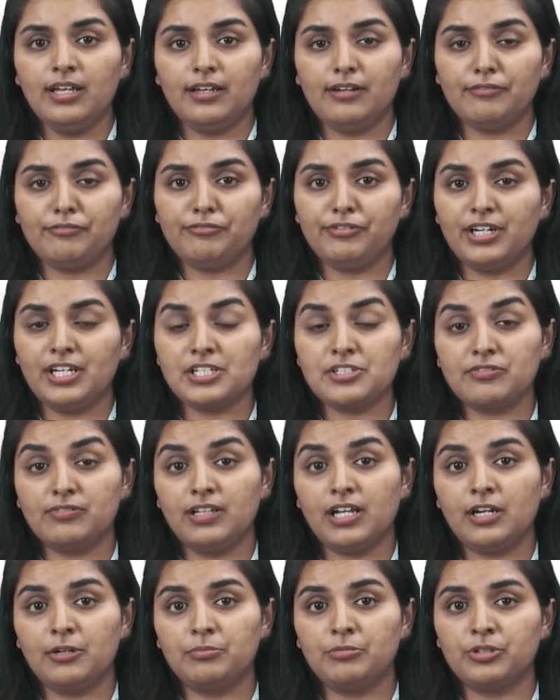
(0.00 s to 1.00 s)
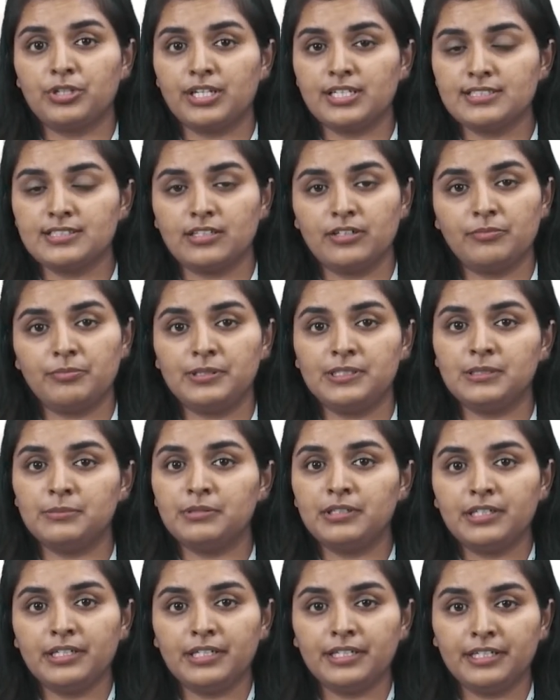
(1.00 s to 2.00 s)
fresh flower bouquets are
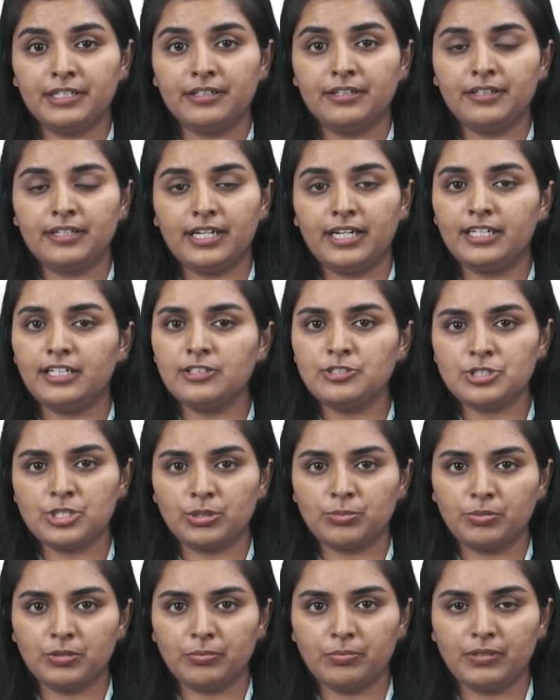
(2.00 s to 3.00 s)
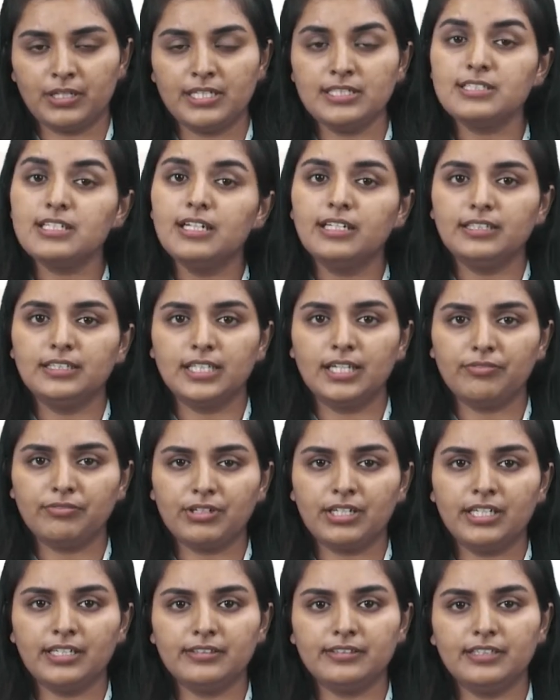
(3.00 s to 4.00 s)
available here at a cheaper price, they have
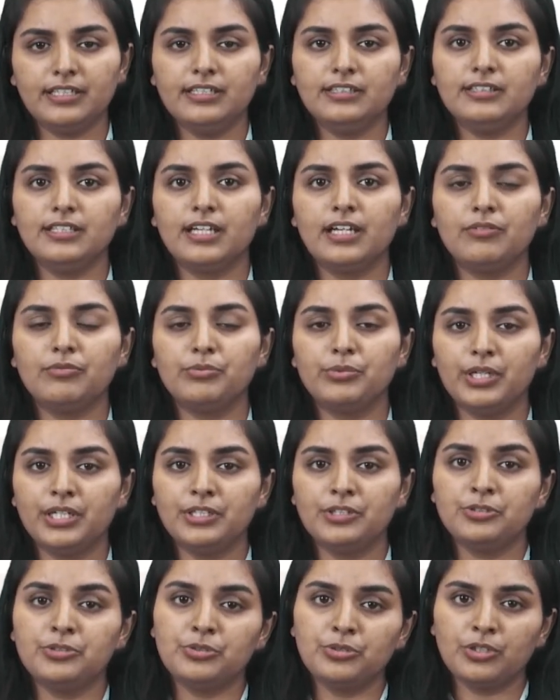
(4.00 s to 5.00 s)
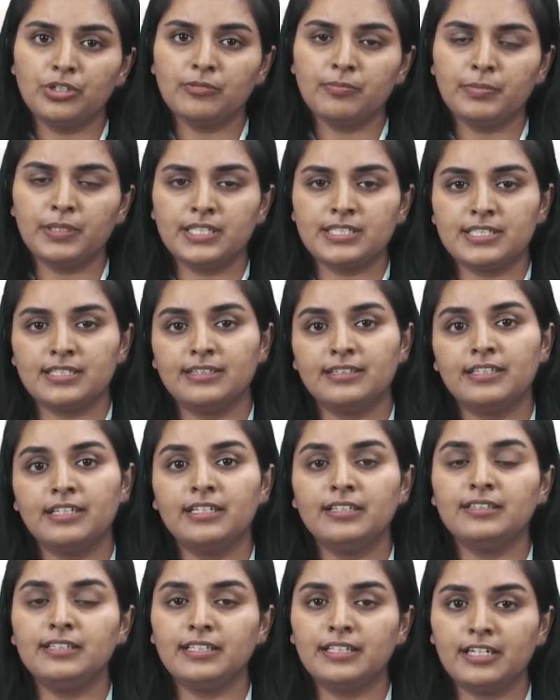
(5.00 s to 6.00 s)
clicked, then they have went to your page, and
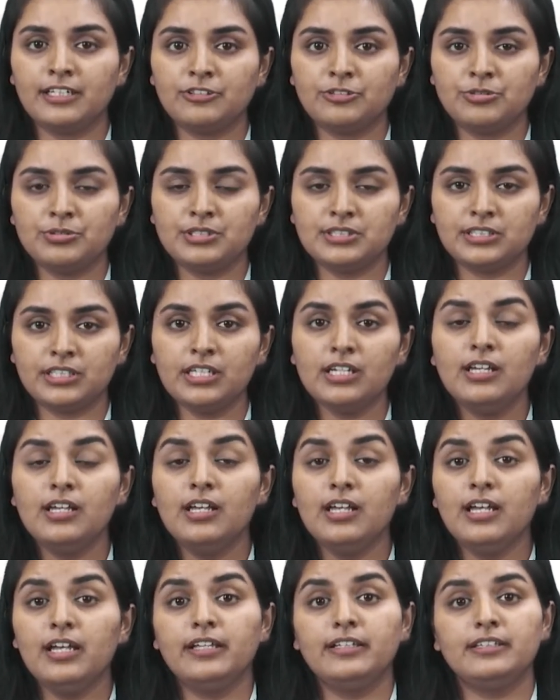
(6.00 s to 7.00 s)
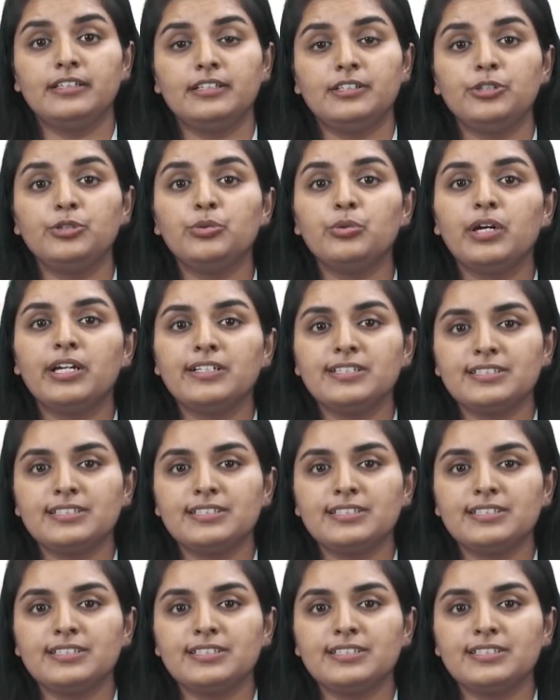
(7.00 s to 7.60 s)
there they get to see you are